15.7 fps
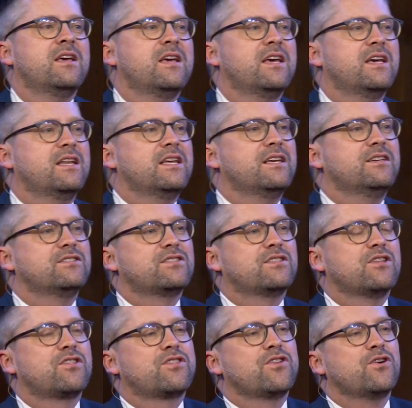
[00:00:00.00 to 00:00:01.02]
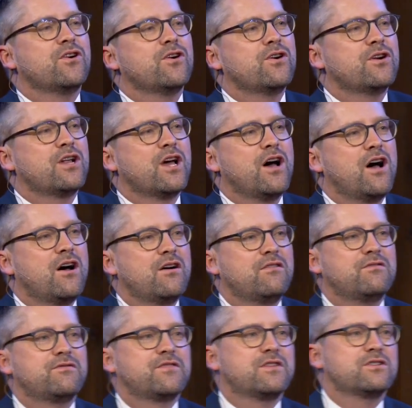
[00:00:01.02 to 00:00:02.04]
It is the third
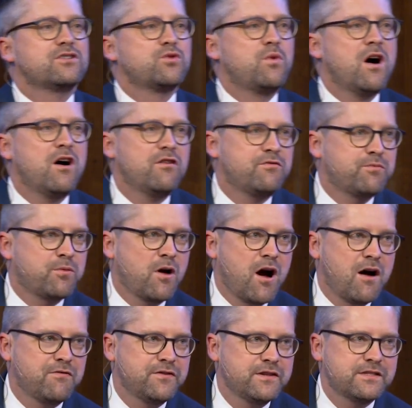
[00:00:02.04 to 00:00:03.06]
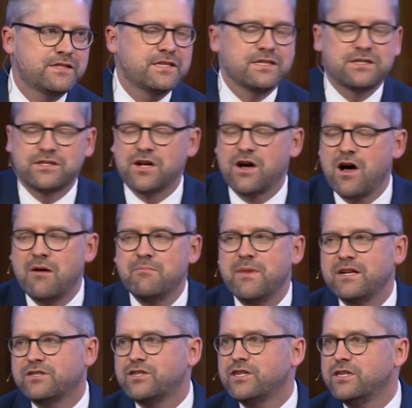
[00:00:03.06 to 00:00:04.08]
of the 12 prophets, as Tom
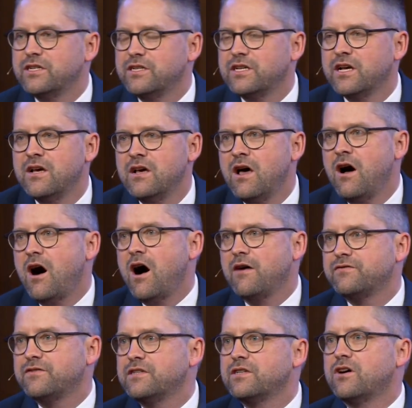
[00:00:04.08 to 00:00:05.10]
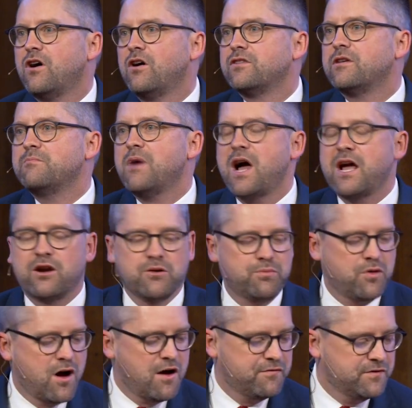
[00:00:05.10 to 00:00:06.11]
mentioned, often called the minor
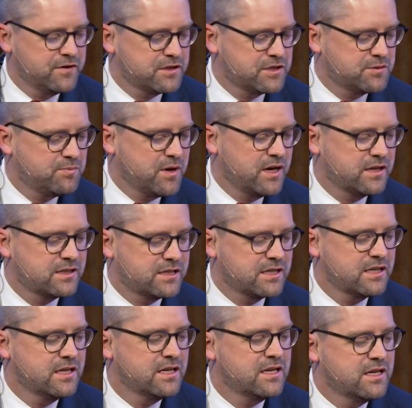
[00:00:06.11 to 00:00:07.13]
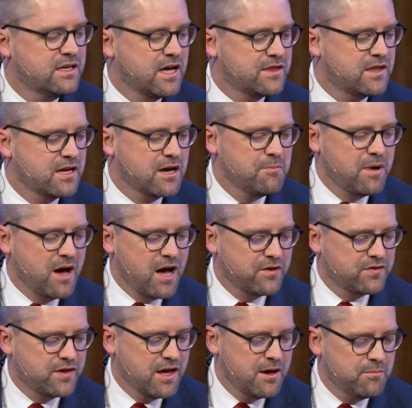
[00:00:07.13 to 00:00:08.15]
prophets, but nothing
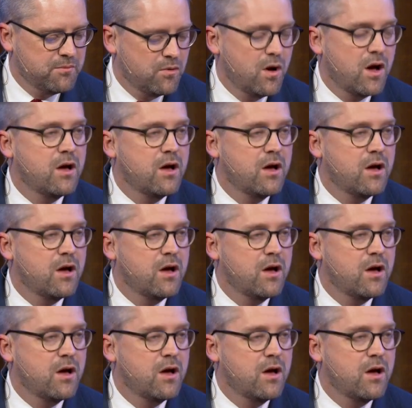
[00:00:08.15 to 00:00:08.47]
about them